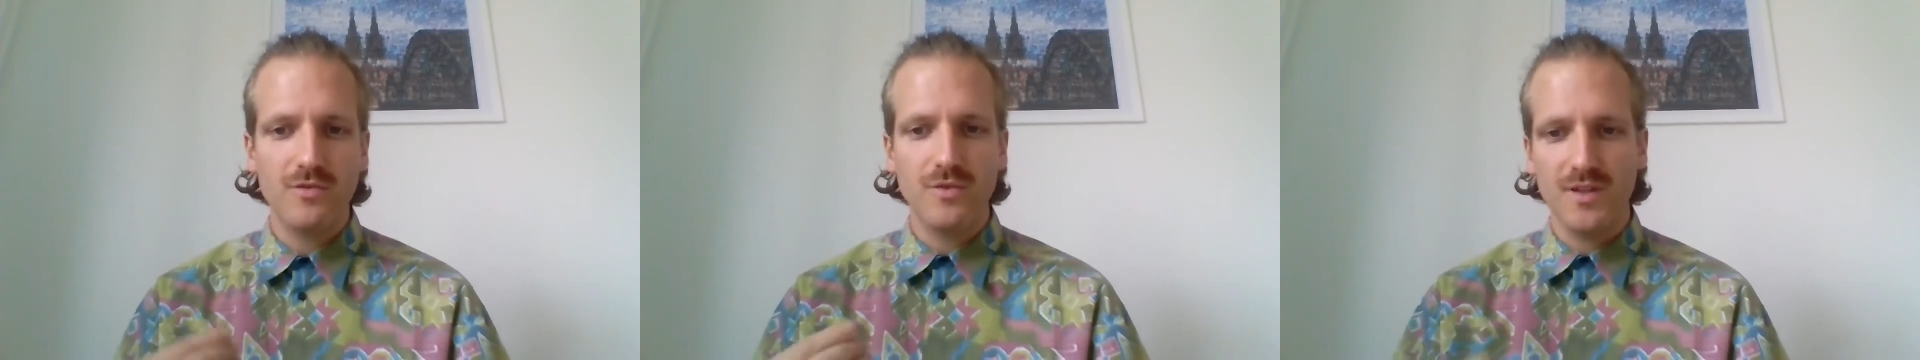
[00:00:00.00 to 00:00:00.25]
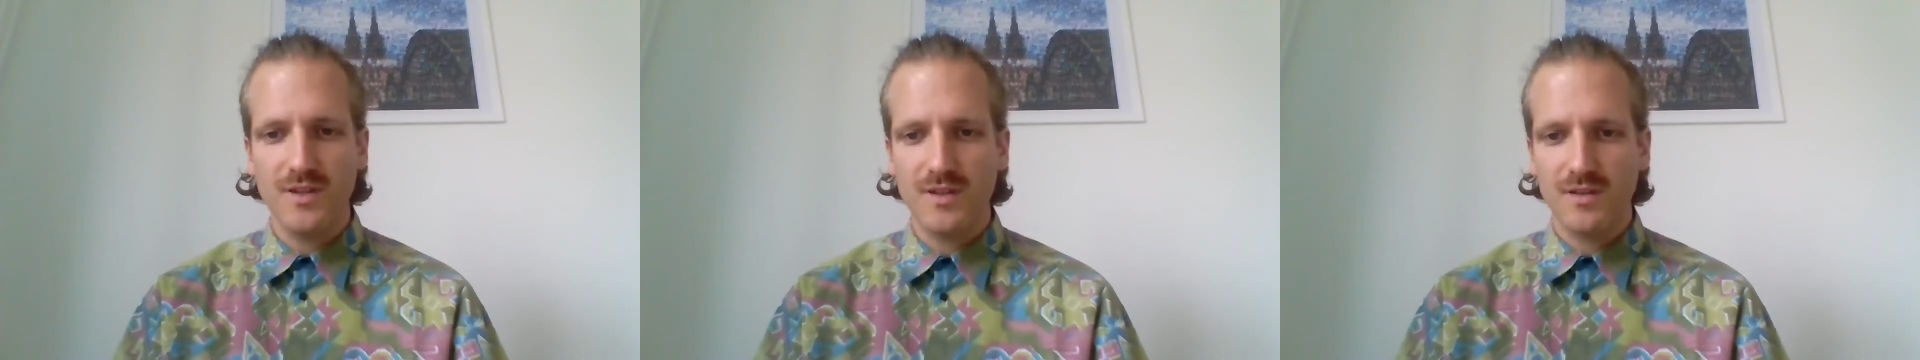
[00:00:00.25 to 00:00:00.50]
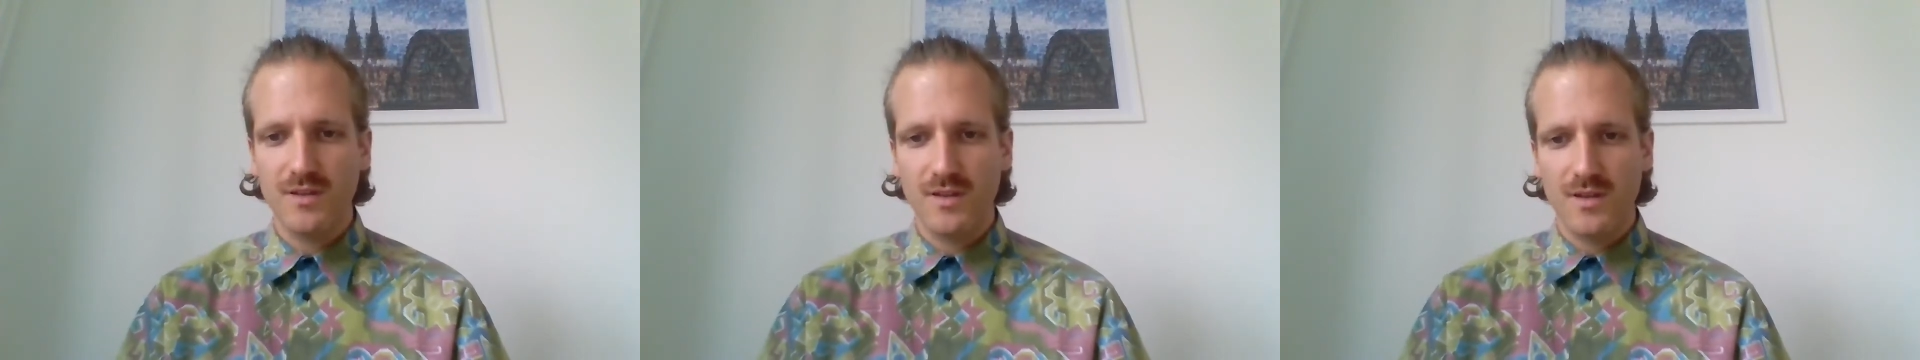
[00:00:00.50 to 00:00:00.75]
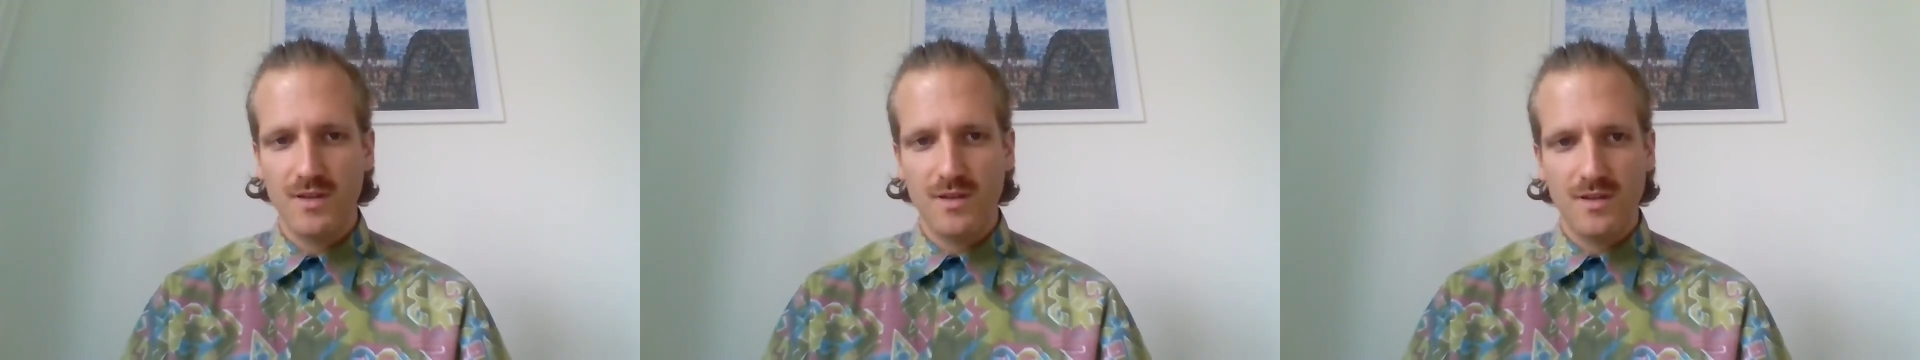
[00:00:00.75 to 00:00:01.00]
to it
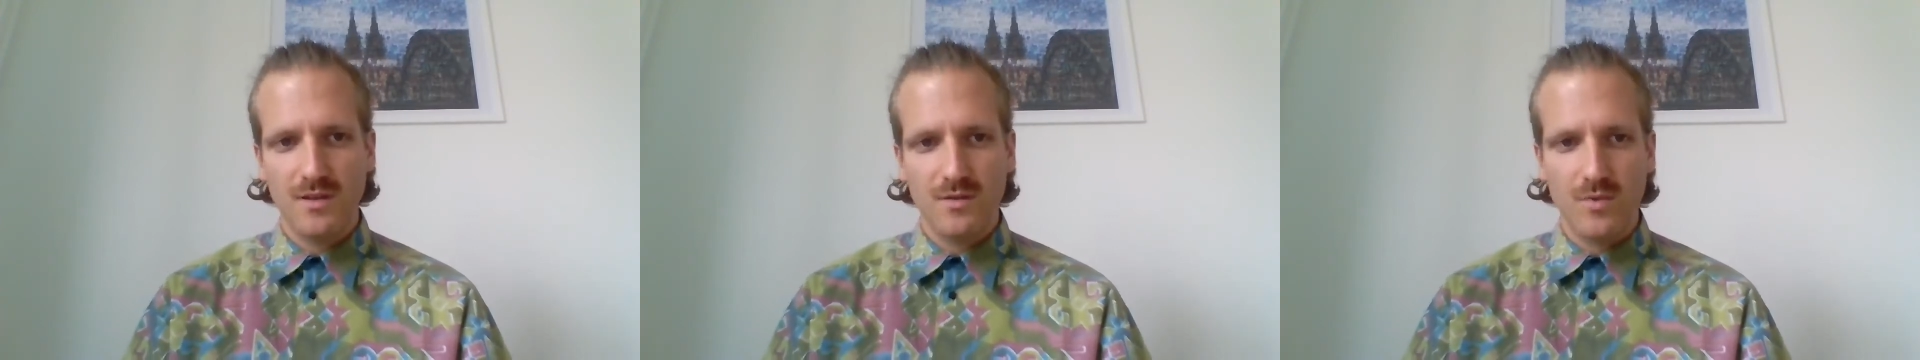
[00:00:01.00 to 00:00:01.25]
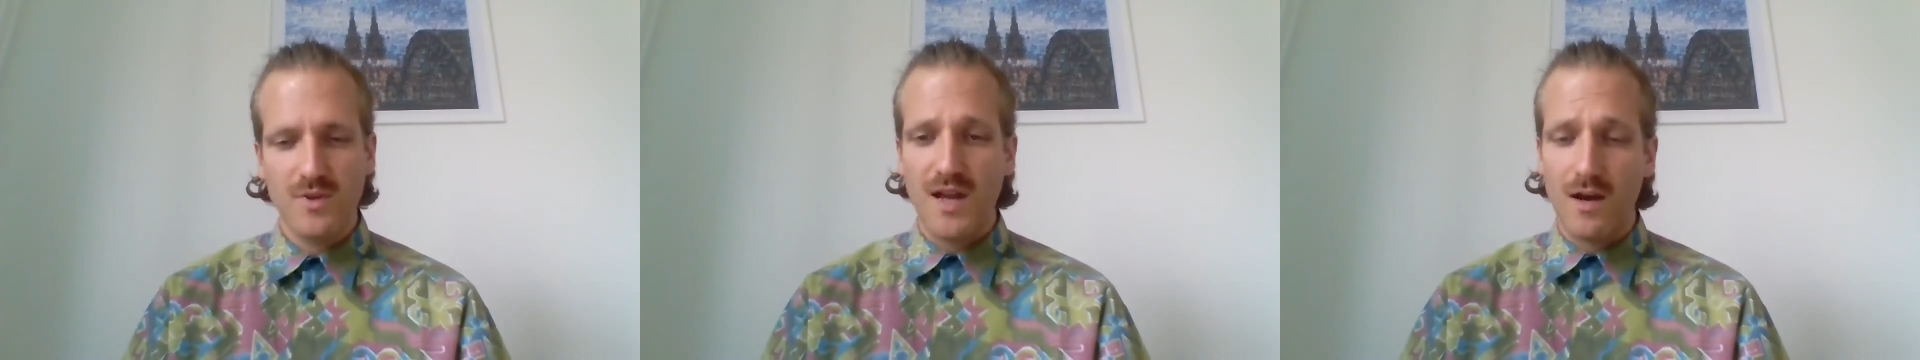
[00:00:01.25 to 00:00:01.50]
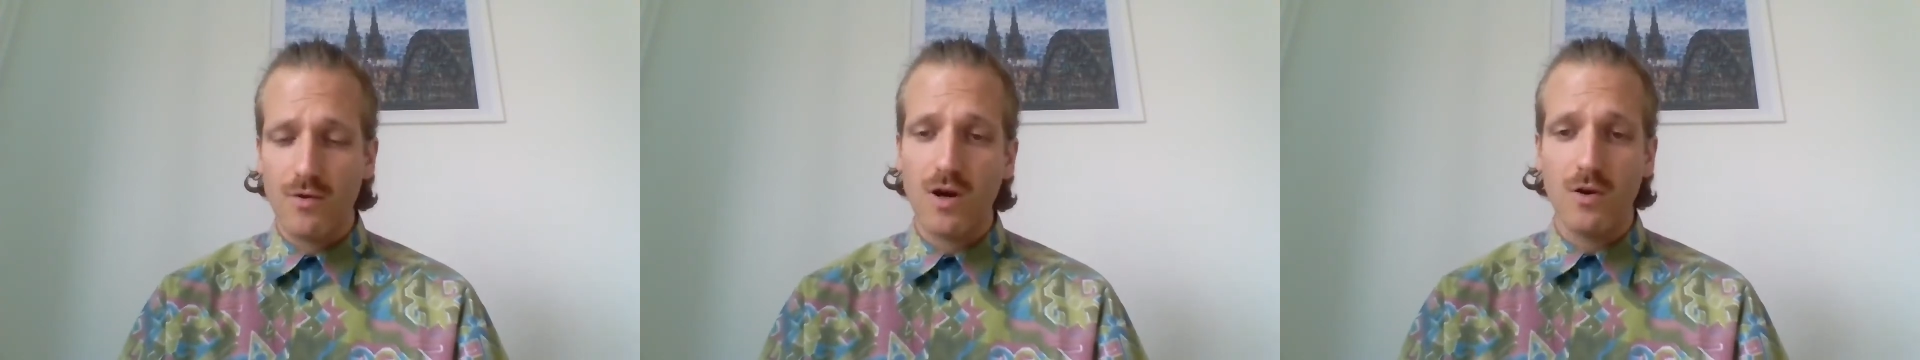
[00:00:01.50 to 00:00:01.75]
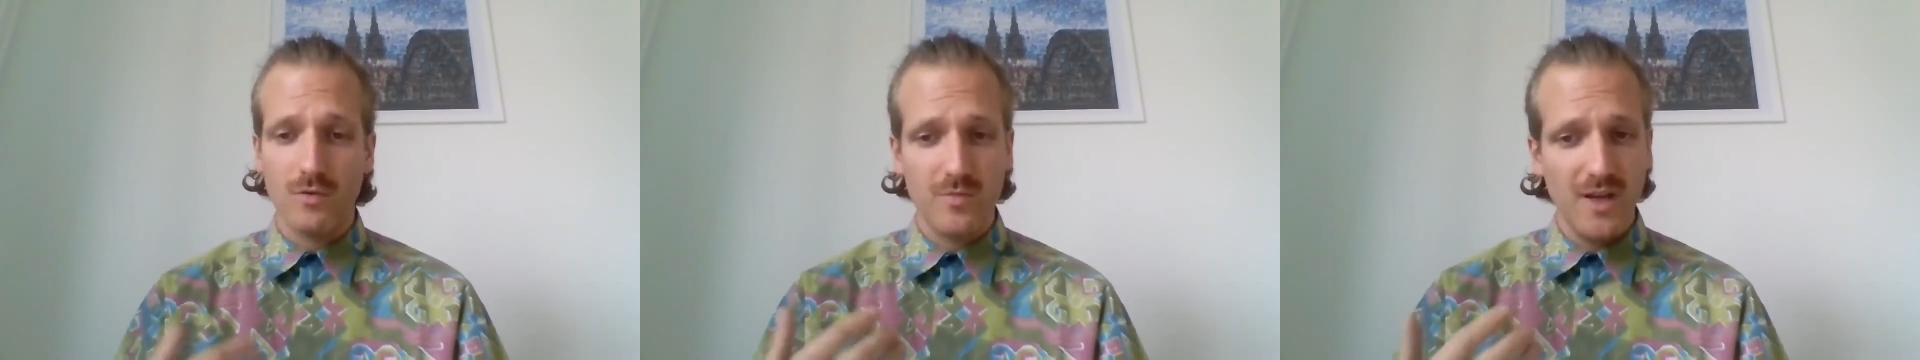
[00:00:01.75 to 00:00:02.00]
with our
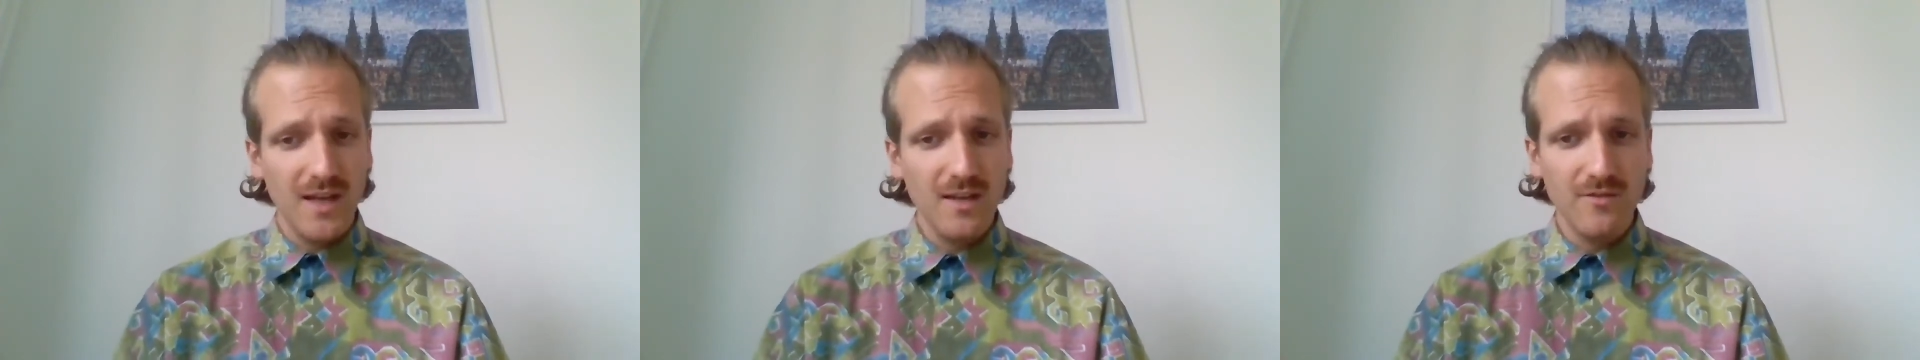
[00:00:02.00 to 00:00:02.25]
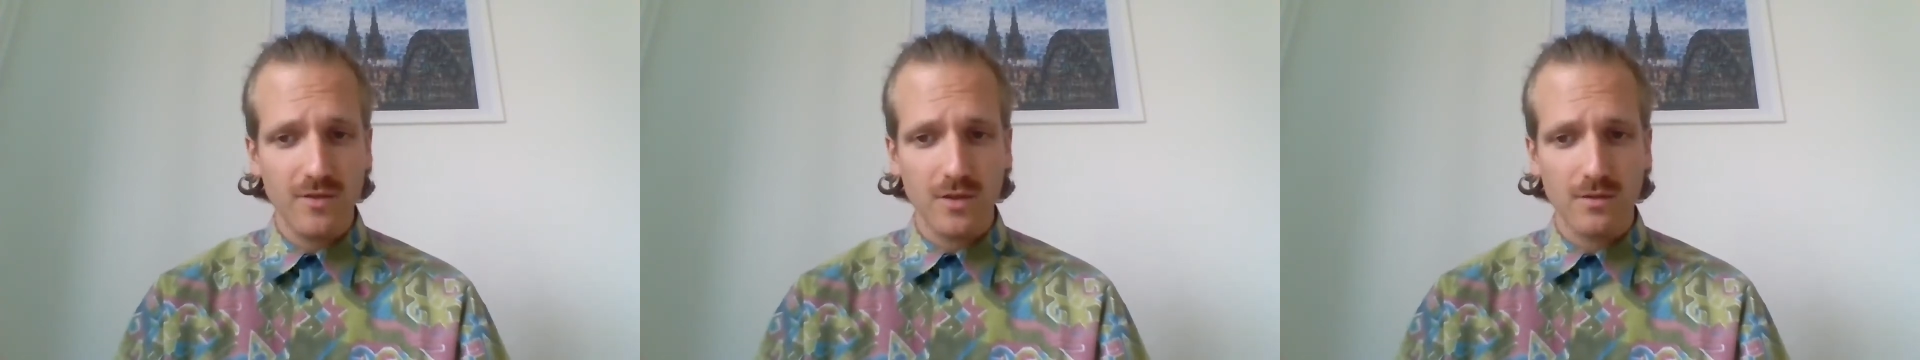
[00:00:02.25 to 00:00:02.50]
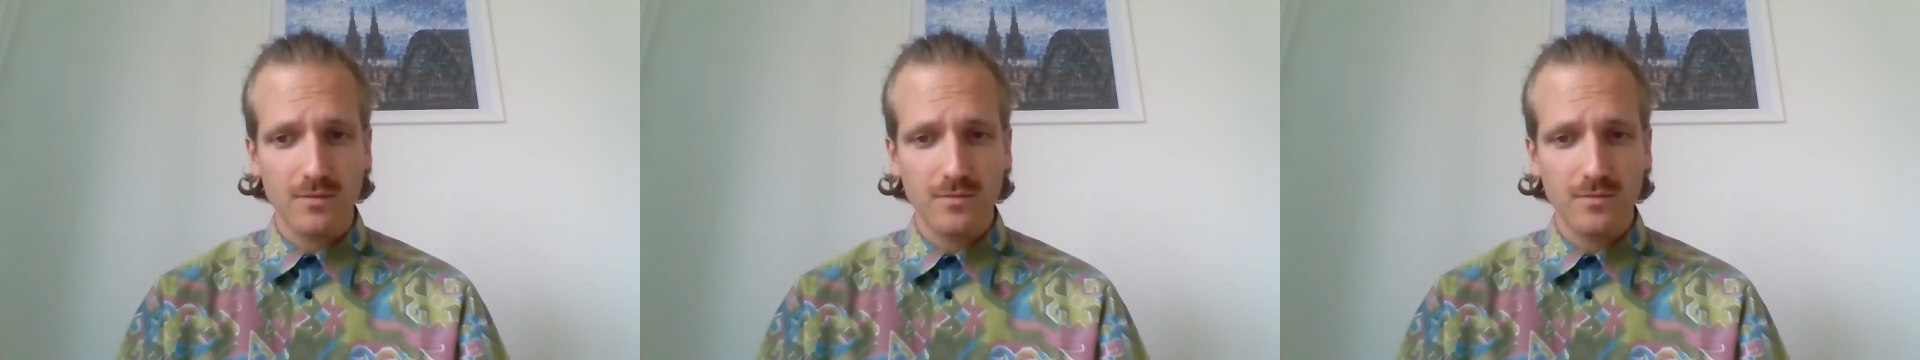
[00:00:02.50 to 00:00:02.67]
own behavior.